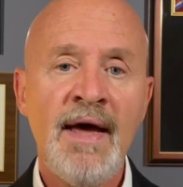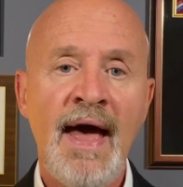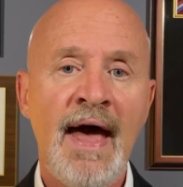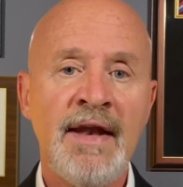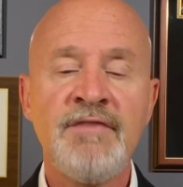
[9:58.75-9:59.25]

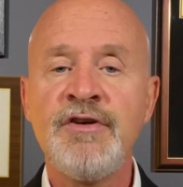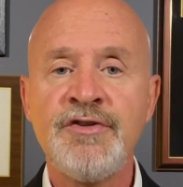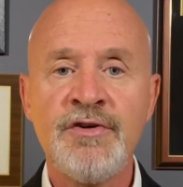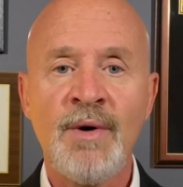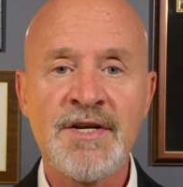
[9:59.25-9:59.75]
And if you
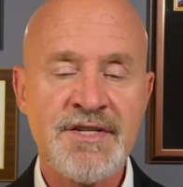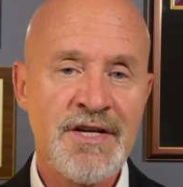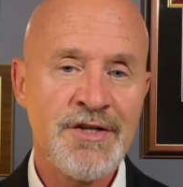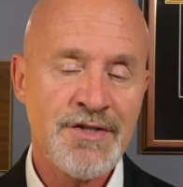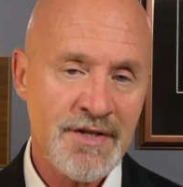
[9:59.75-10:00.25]
do, I'll
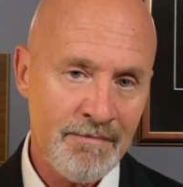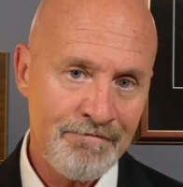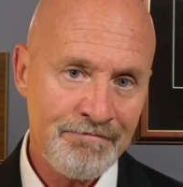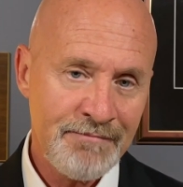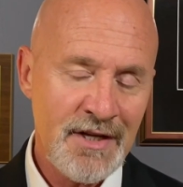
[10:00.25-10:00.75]
send you
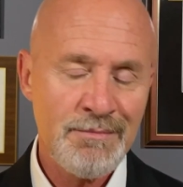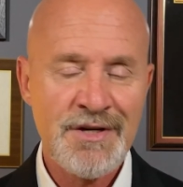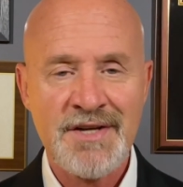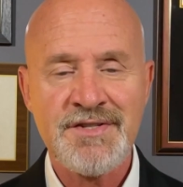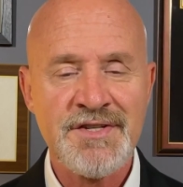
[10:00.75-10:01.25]
some Team
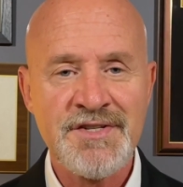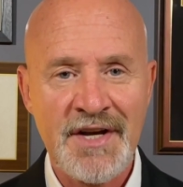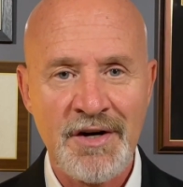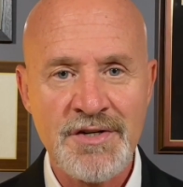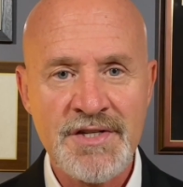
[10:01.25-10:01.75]
Justice
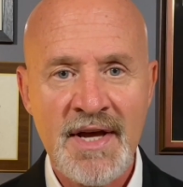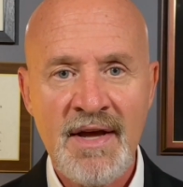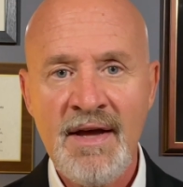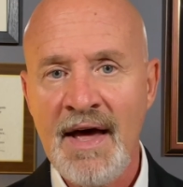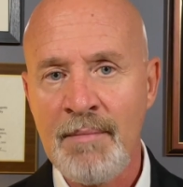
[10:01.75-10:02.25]
stickers
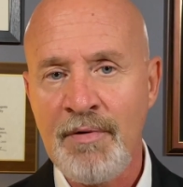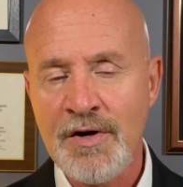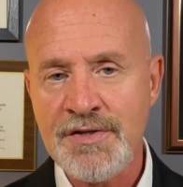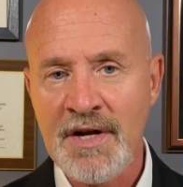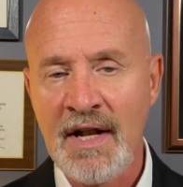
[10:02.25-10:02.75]
and a
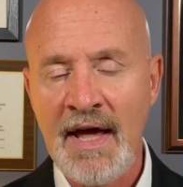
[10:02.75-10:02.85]
personal